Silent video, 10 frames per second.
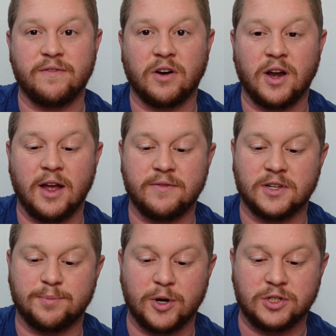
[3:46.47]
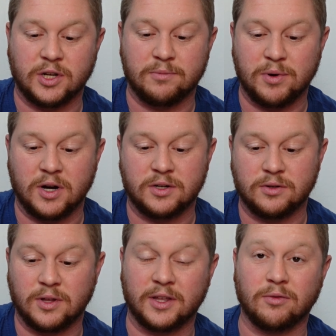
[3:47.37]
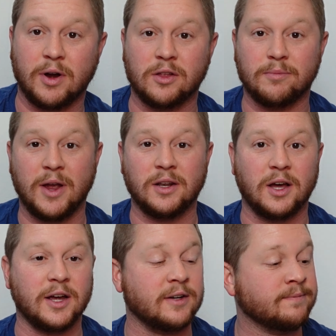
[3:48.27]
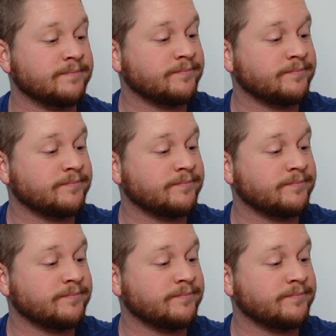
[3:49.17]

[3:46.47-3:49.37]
very heavy, especially compared to like the regular mainline.